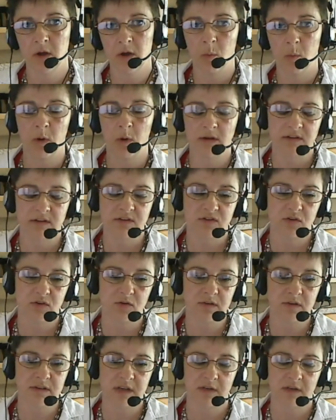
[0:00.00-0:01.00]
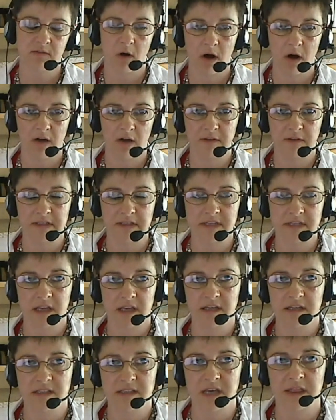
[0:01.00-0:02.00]
what students have often
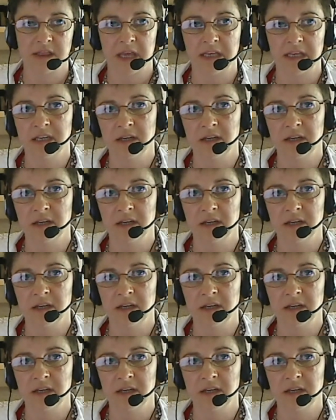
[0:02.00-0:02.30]
said is that they